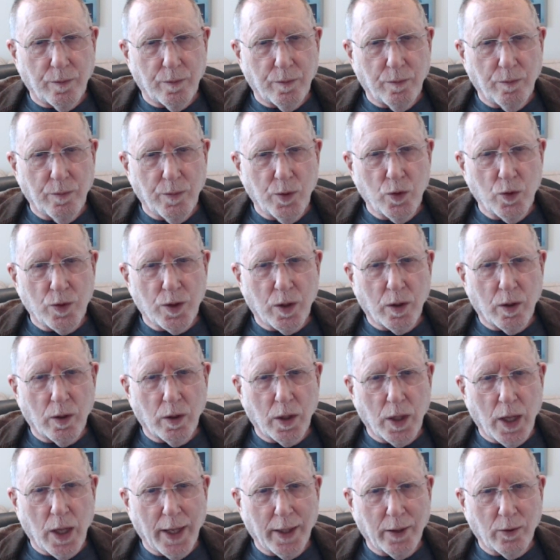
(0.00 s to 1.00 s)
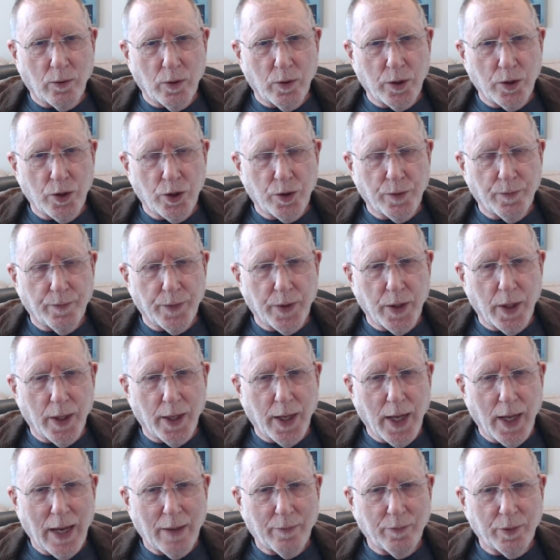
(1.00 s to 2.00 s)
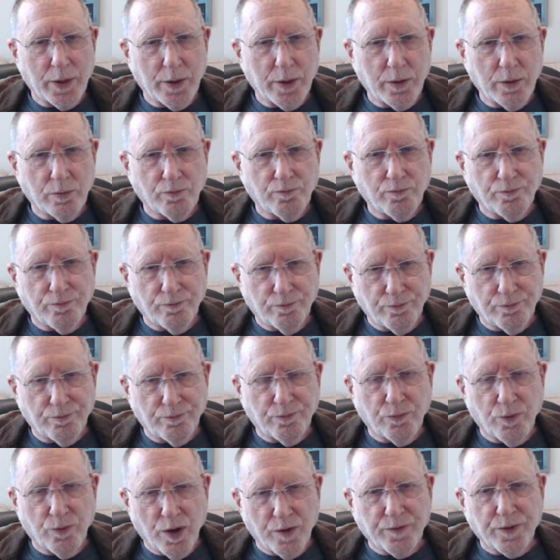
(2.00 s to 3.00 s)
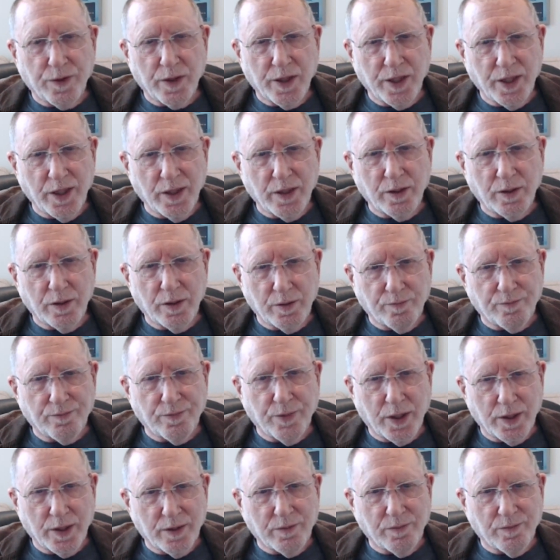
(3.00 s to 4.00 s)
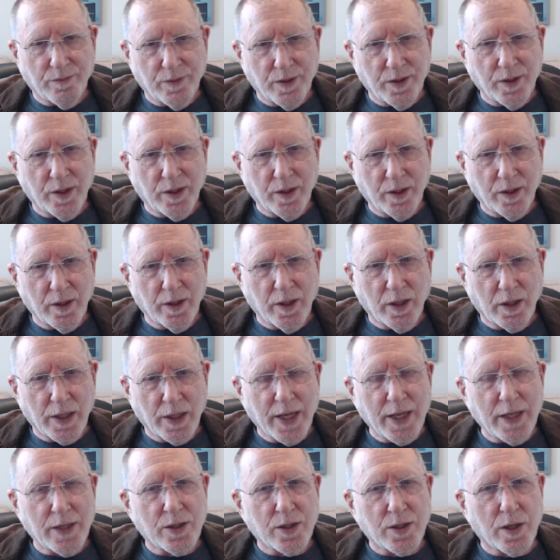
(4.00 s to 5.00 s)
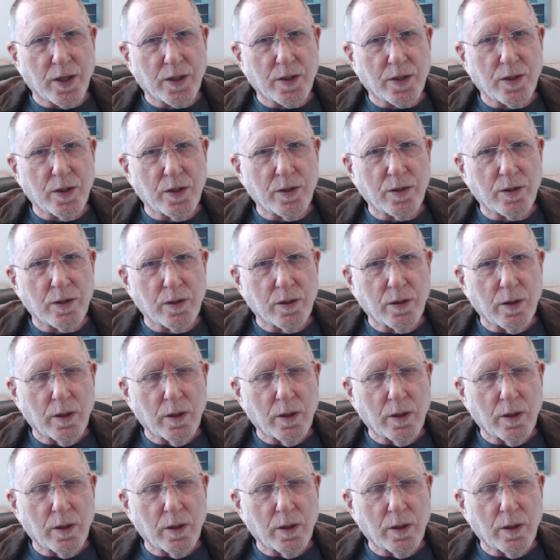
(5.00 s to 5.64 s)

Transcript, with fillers: musical language that happened roughly in the late 60s.